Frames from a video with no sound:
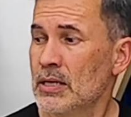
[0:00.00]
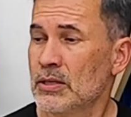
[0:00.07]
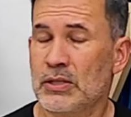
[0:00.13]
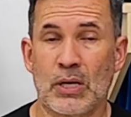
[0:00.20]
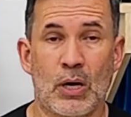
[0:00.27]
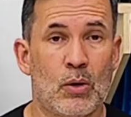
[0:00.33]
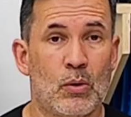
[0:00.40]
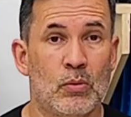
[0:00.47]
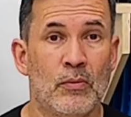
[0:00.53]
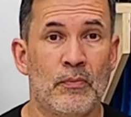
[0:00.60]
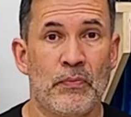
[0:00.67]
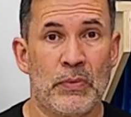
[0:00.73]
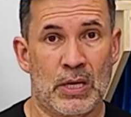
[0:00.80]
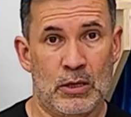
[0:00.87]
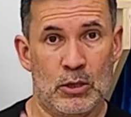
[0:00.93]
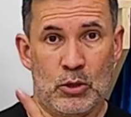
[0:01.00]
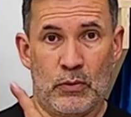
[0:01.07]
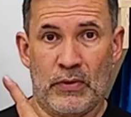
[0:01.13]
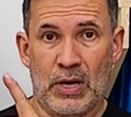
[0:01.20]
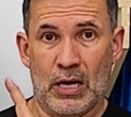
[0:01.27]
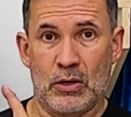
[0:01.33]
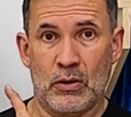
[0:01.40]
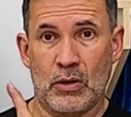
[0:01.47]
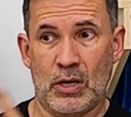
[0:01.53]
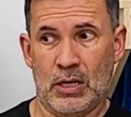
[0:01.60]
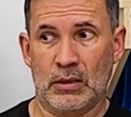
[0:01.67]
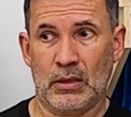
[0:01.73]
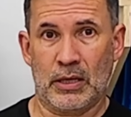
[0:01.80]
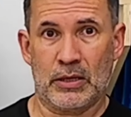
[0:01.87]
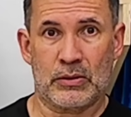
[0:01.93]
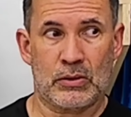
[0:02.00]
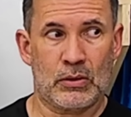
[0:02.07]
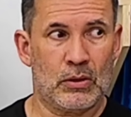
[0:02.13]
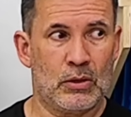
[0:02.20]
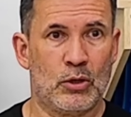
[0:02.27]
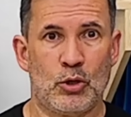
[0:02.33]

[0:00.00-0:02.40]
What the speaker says: So you've got your cut list,